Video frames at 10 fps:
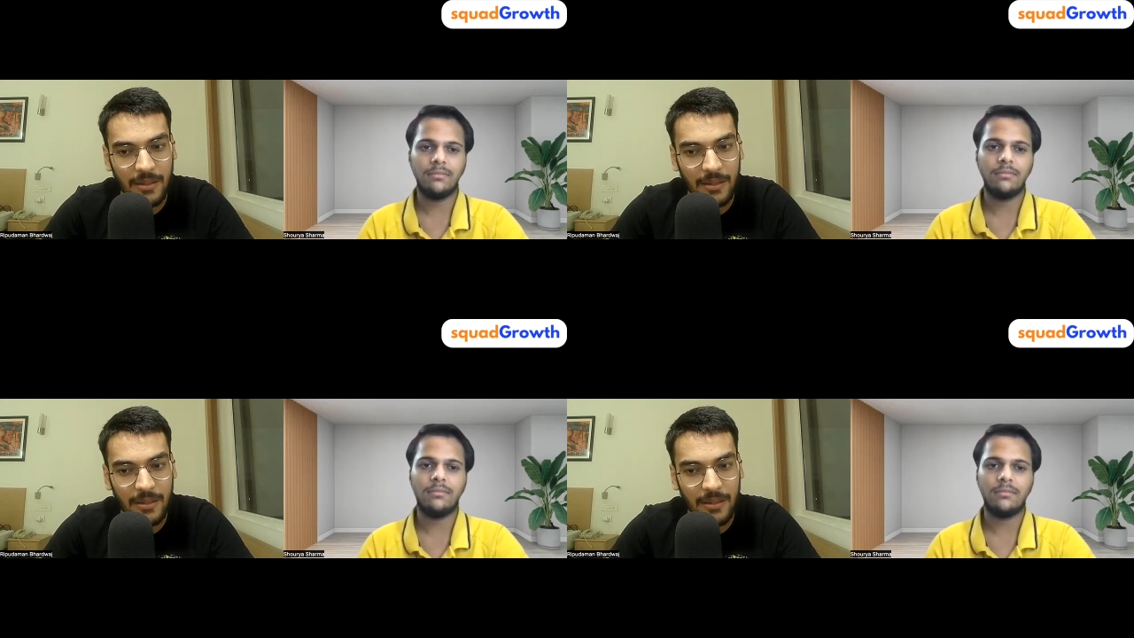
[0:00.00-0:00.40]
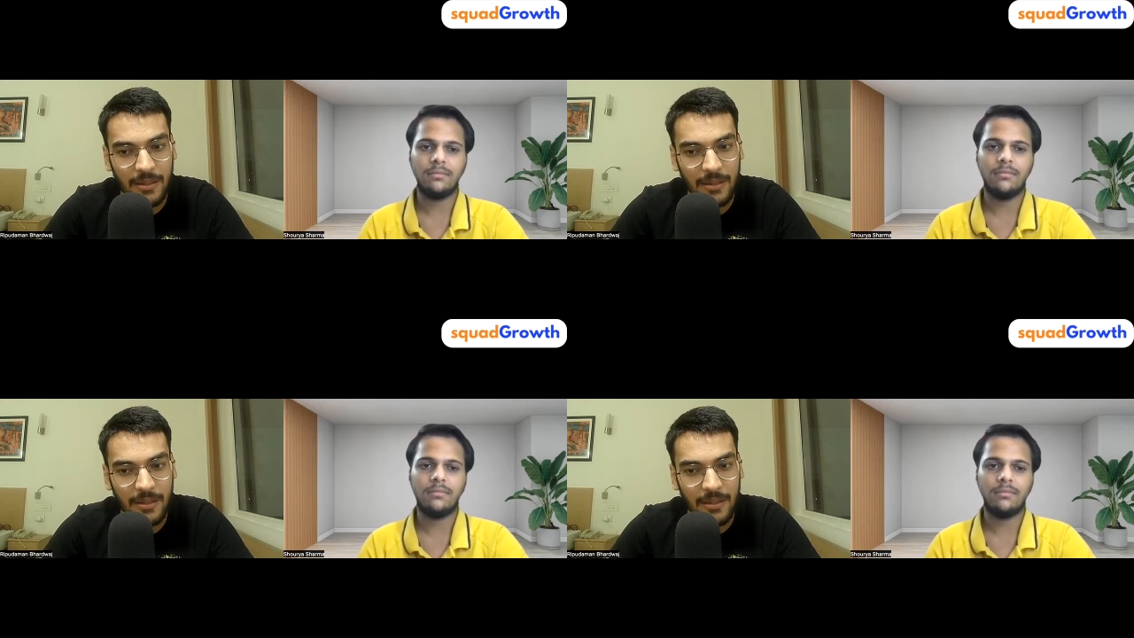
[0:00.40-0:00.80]

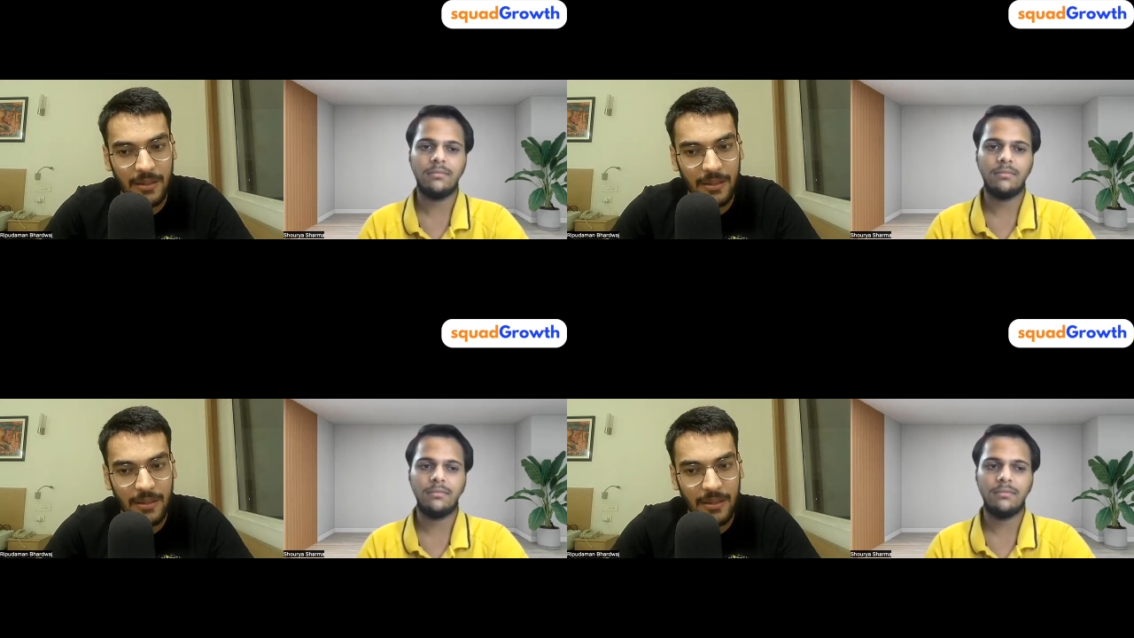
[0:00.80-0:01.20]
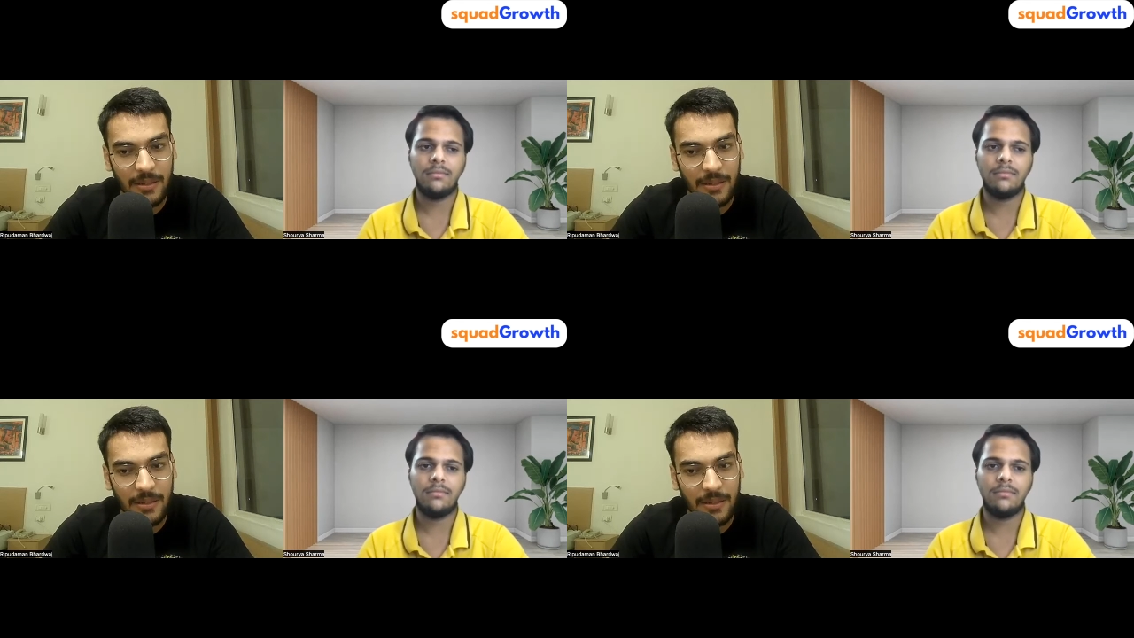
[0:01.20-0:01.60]

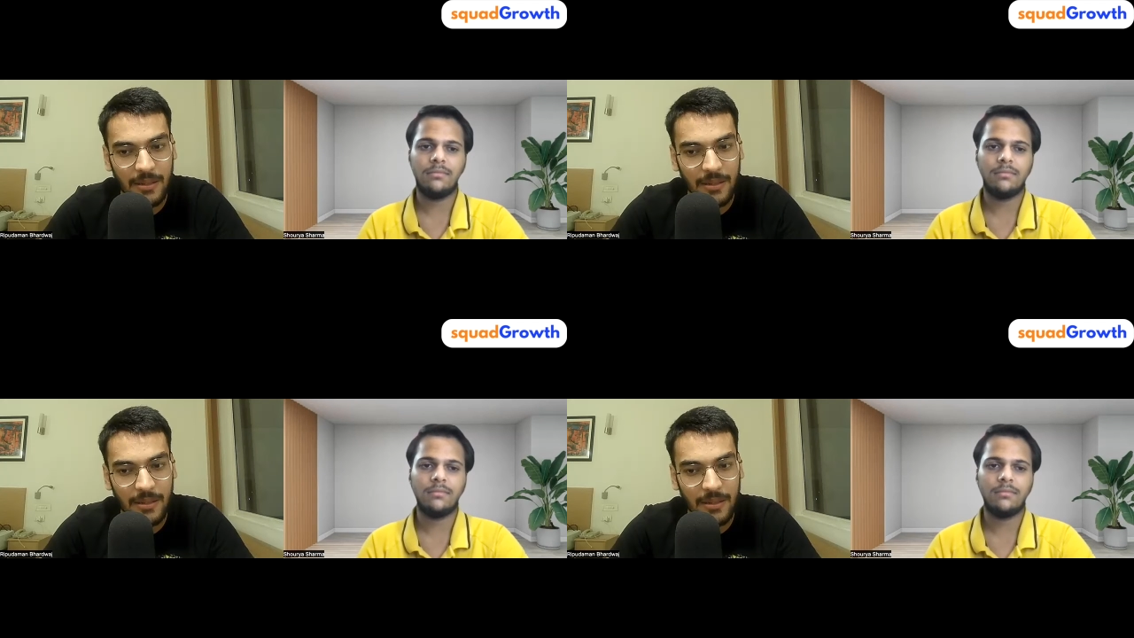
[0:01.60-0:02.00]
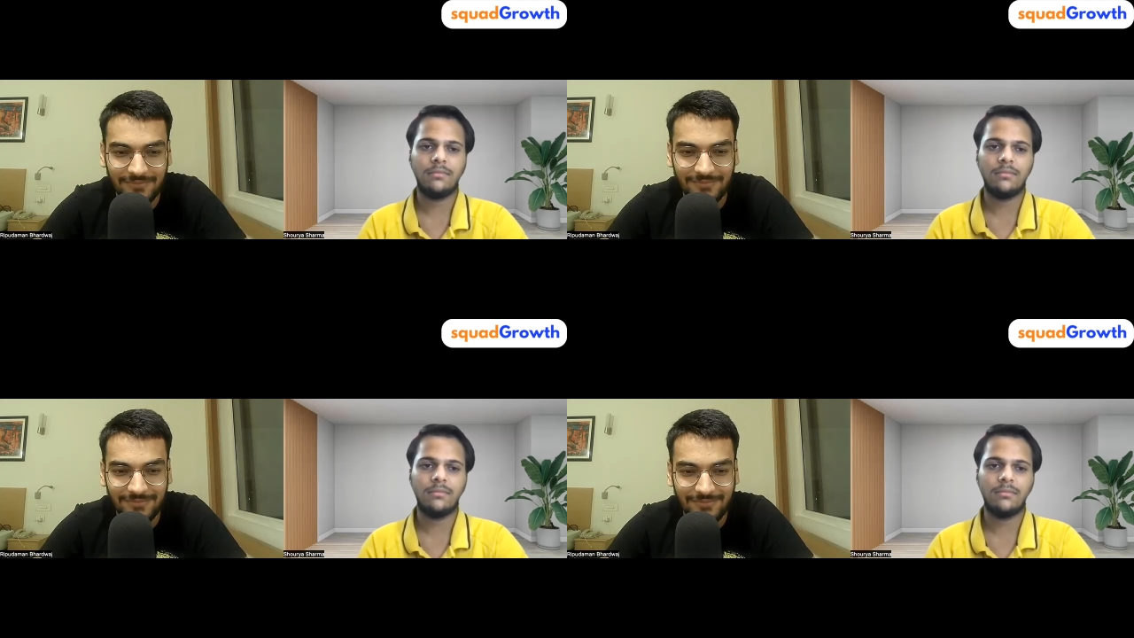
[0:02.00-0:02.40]

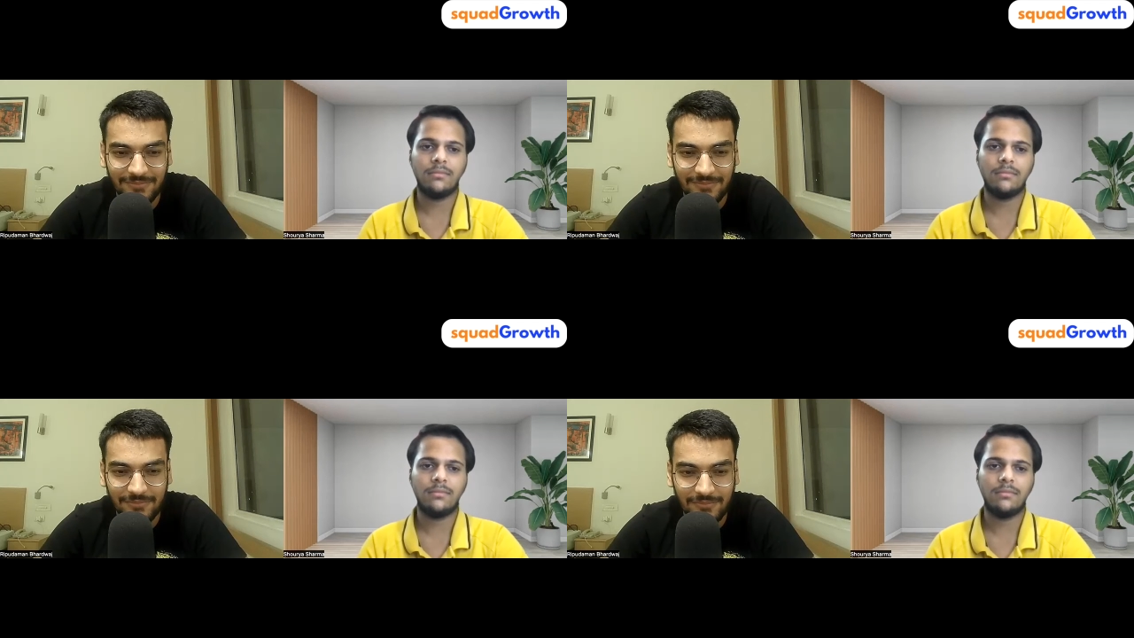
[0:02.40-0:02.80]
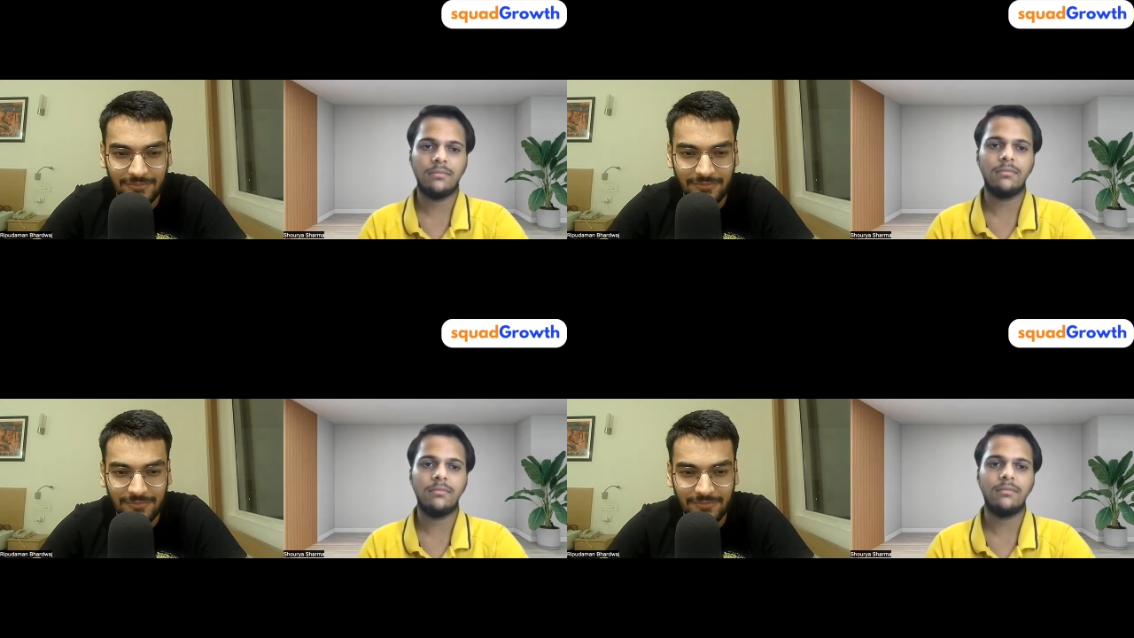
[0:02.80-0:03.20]

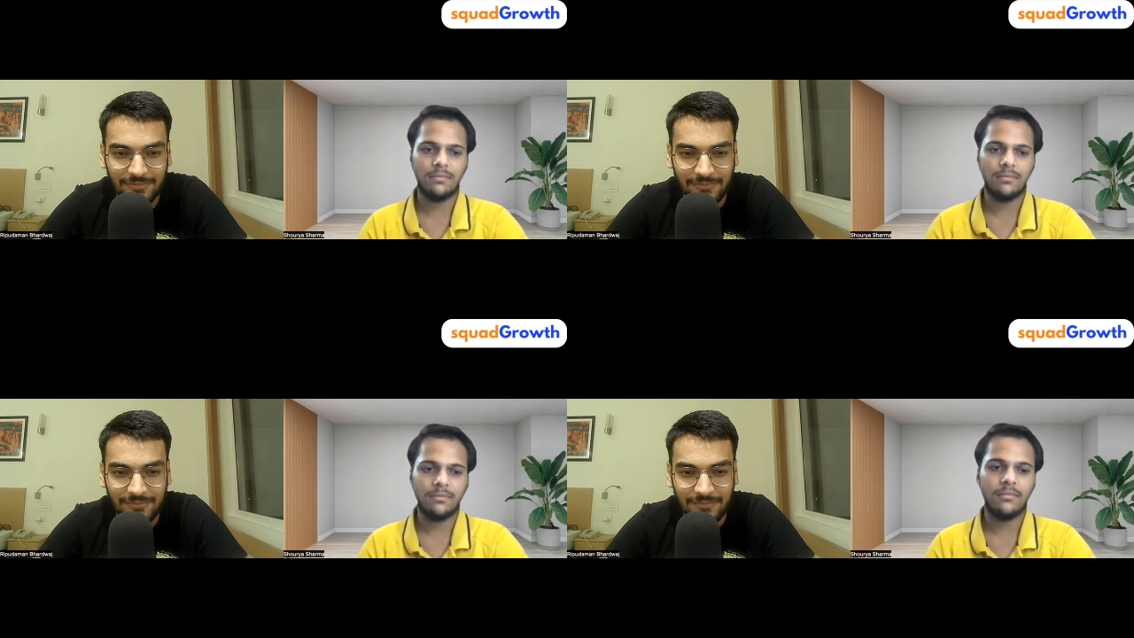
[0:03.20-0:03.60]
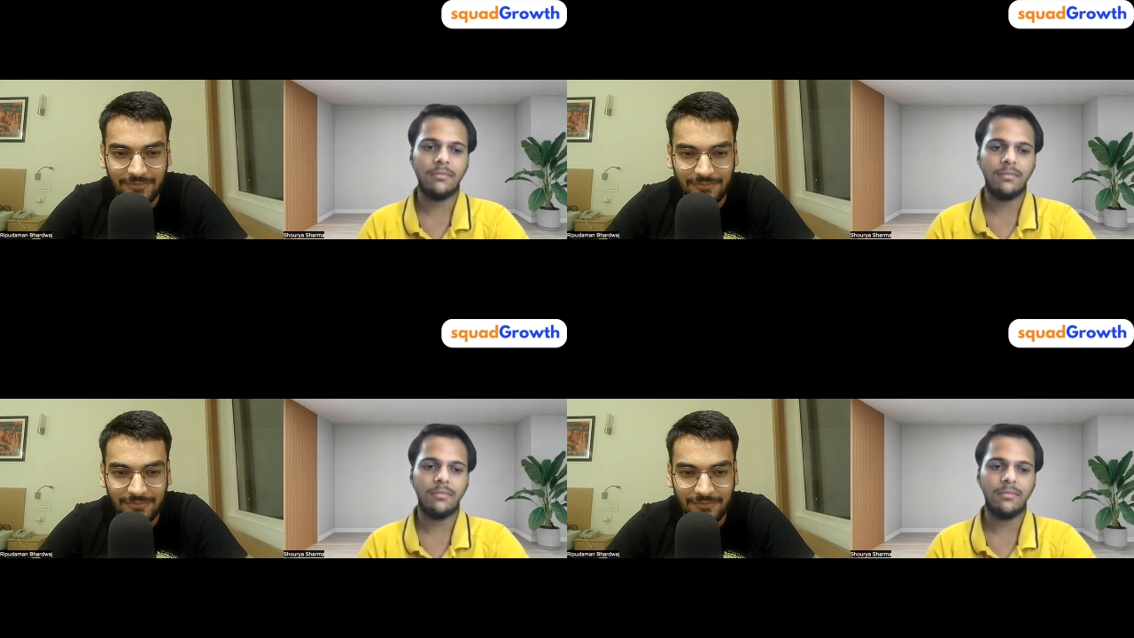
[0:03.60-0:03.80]
No one is speaking in this clip.